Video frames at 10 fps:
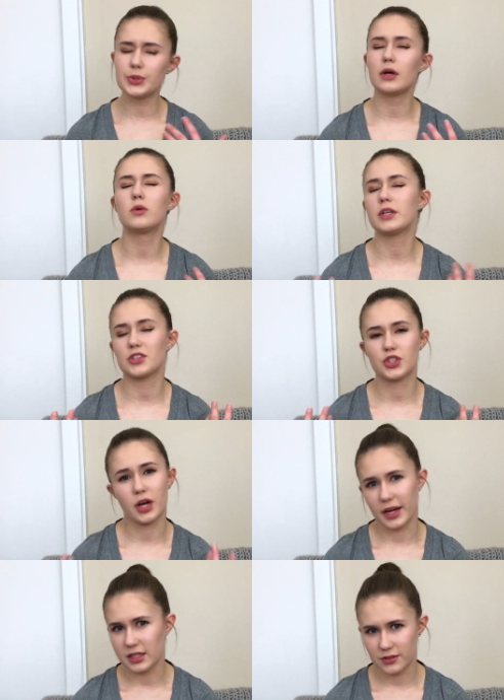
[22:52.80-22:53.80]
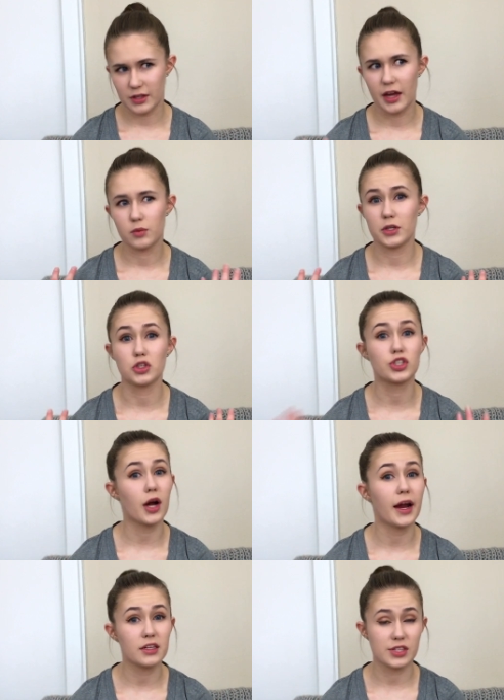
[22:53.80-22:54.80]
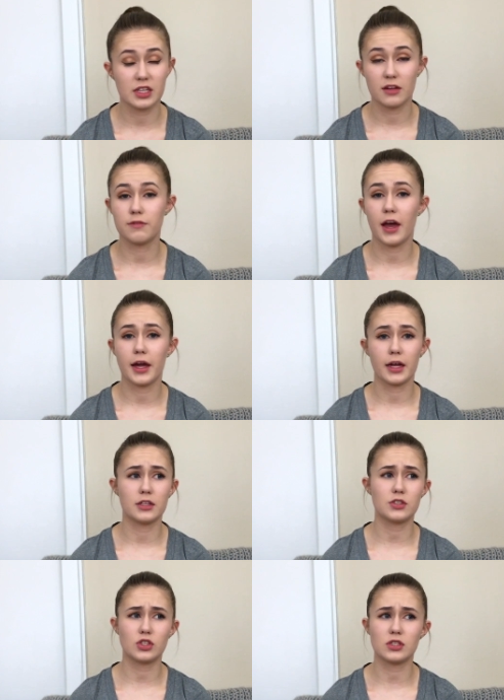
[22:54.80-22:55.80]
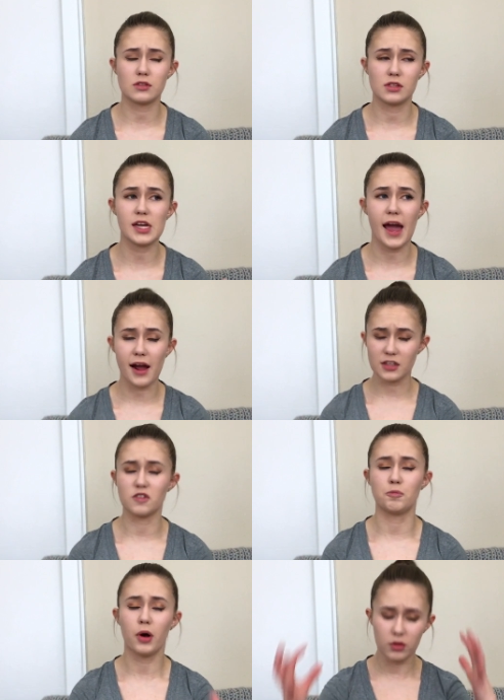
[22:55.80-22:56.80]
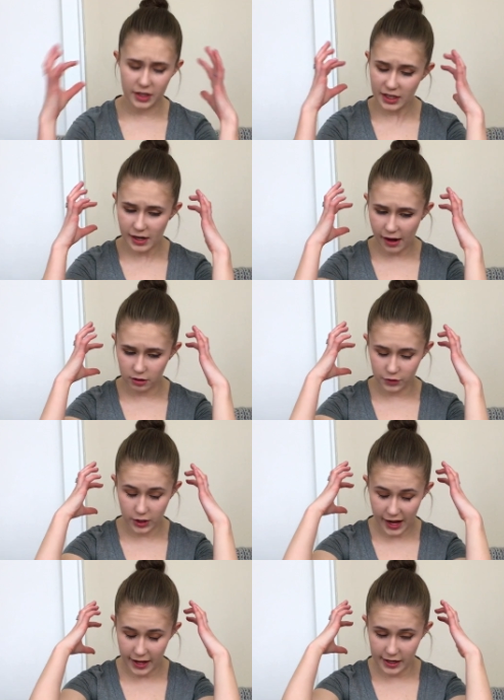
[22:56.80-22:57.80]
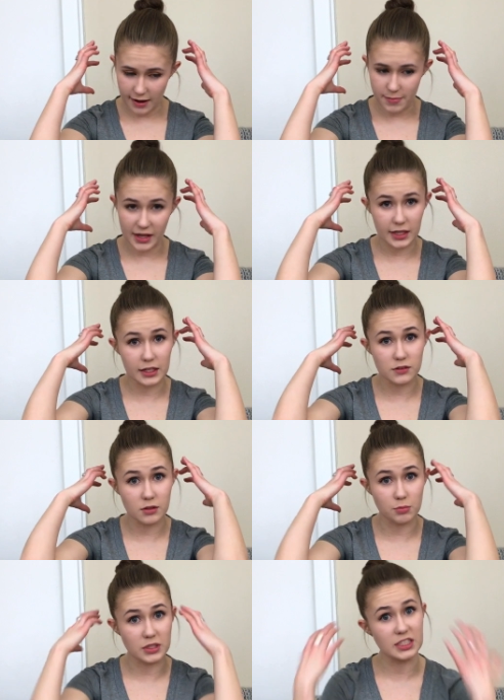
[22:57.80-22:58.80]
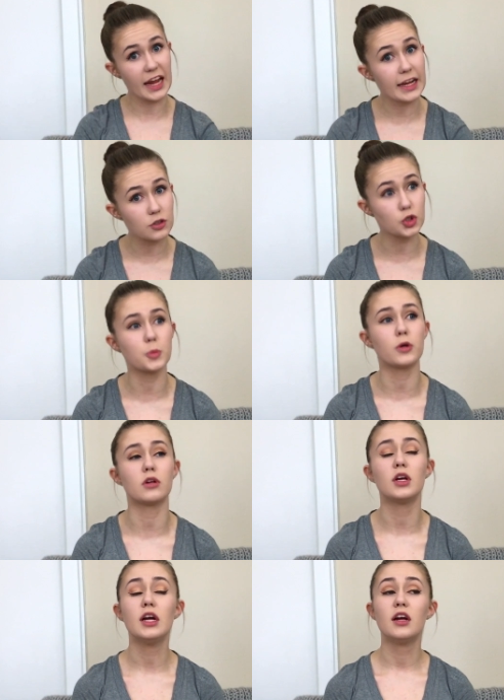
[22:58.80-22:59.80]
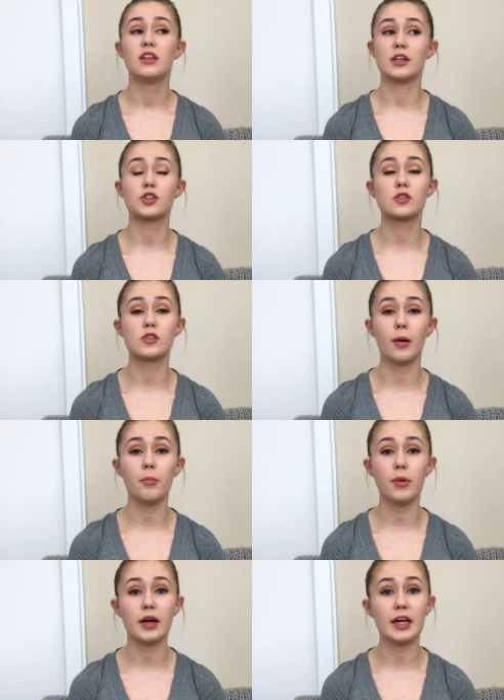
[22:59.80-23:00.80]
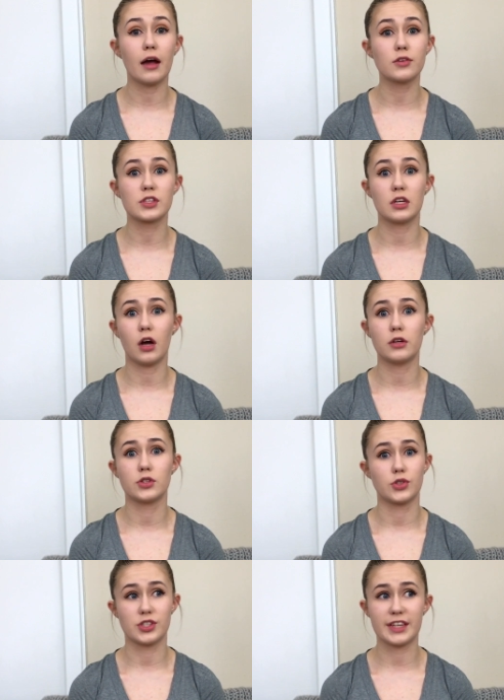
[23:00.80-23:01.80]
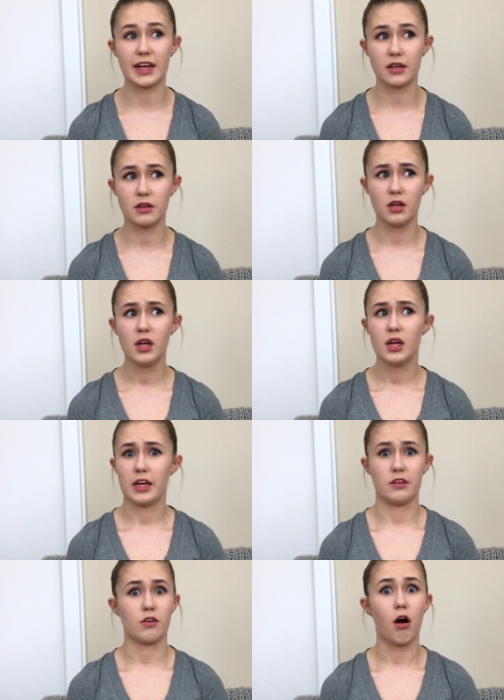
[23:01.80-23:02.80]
know what you're trying to say and what you're trying to convey, and it's just the act of pulling it out of your head and making it something tangible that somebody else can understand is